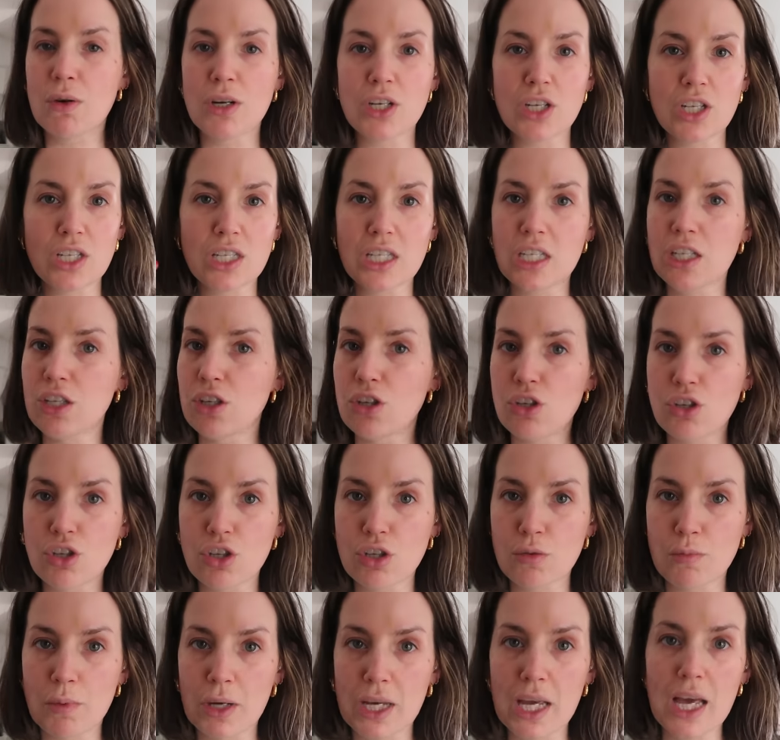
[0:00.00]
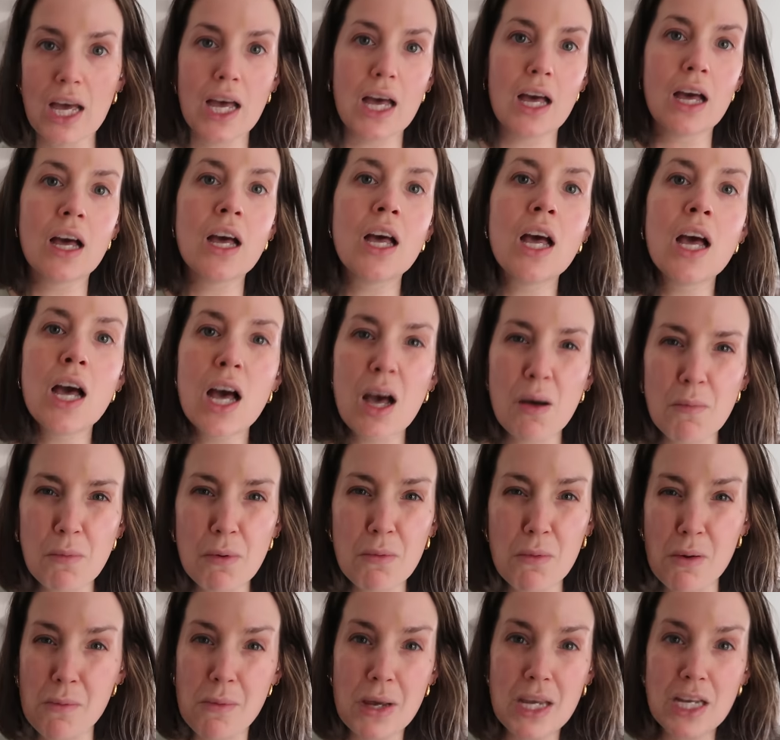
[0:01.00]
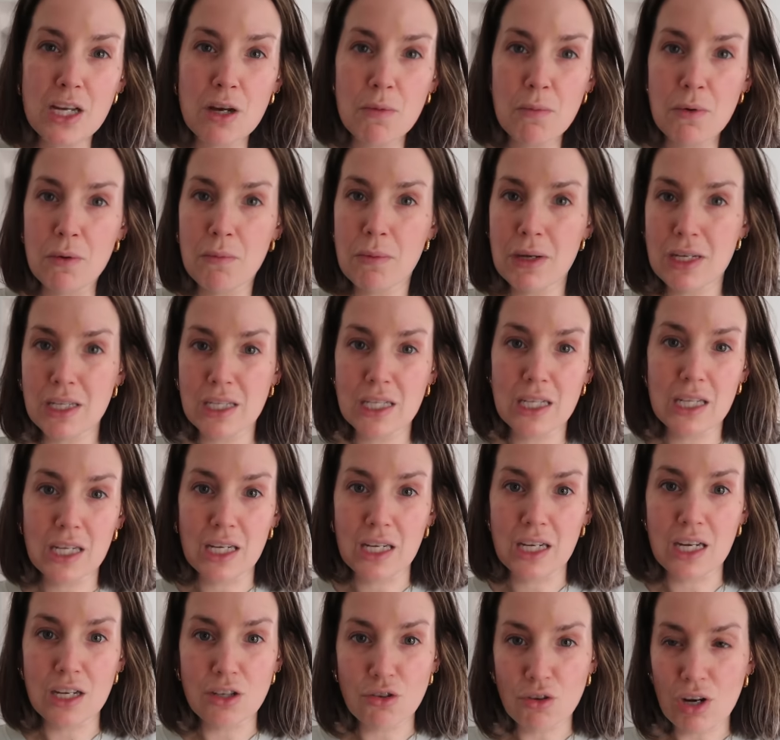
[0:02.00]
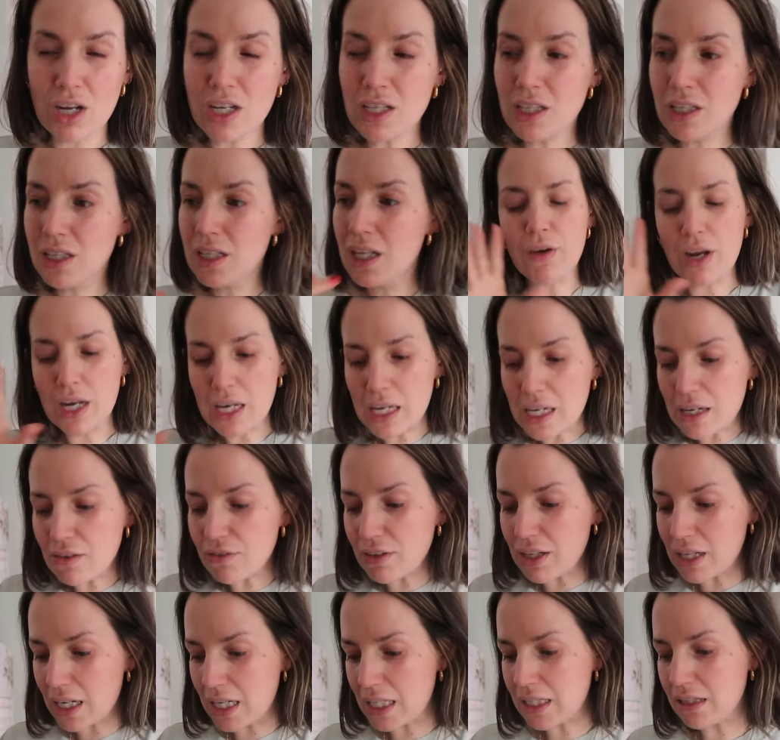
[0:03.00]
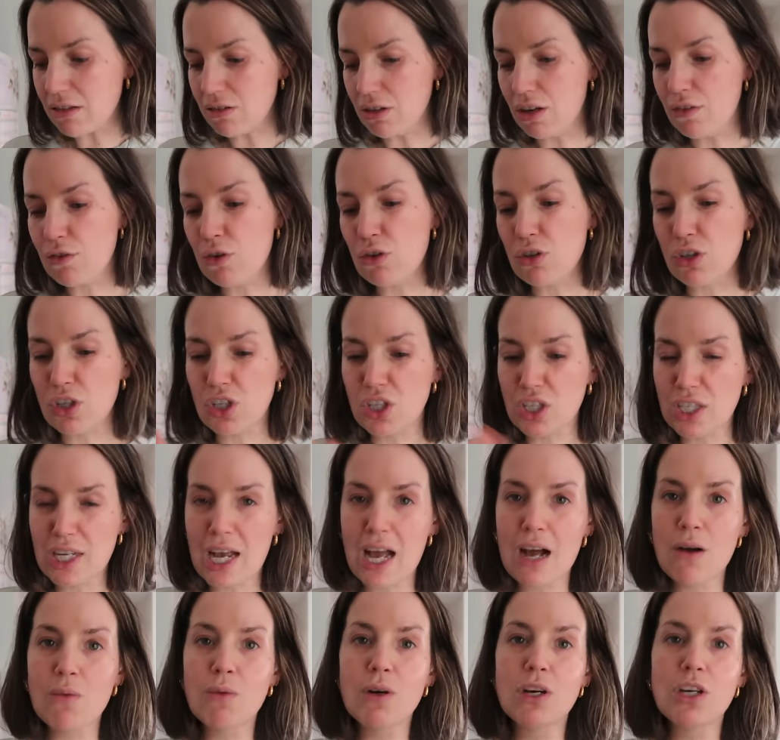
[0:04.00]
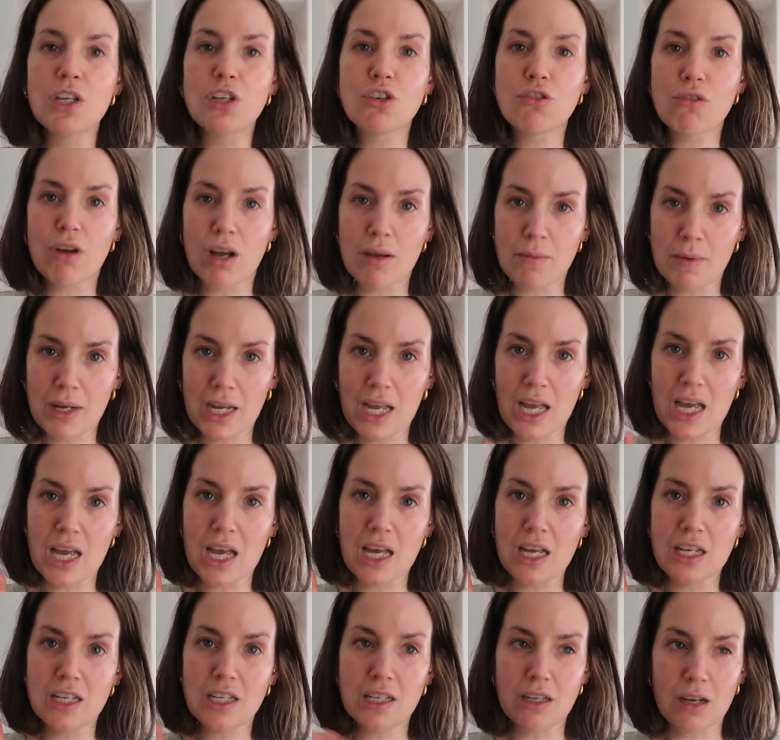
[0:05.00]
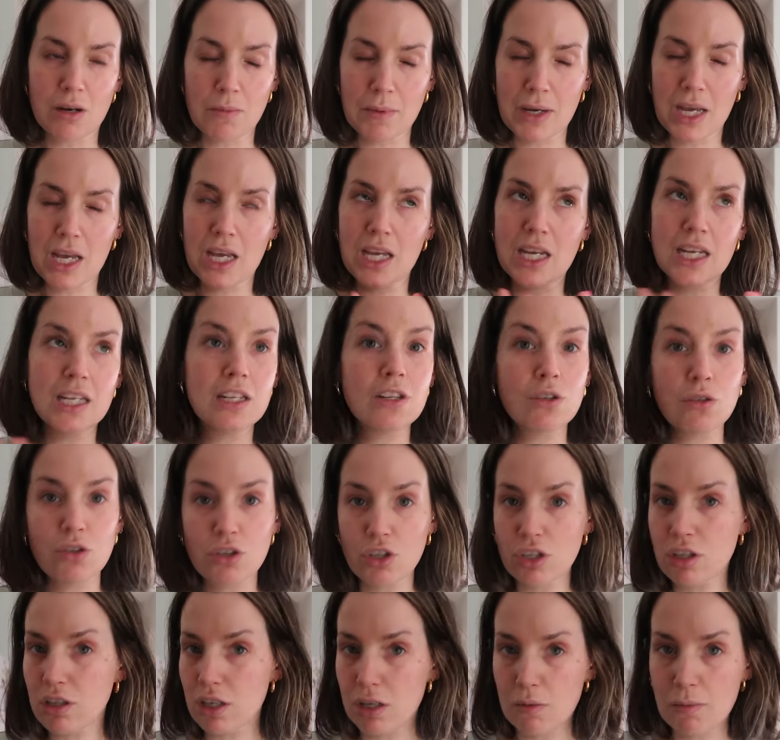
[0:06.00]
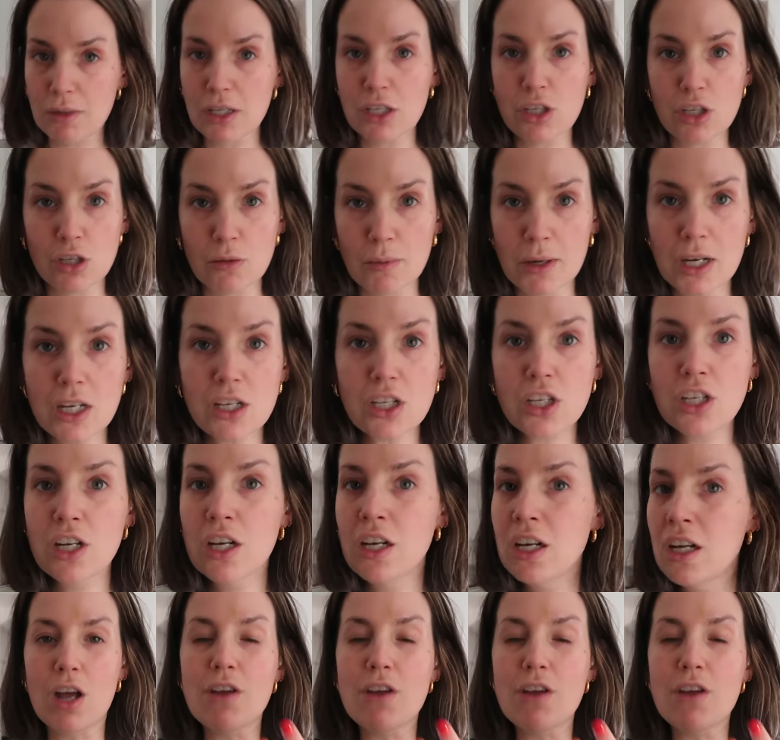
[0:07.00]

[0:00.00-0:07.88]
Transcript: I just need to judge my hair and put my makeup on basically and get dressed. If I leave it later and I've got to shower, dry my hair, style my hair, it's just going to be too much.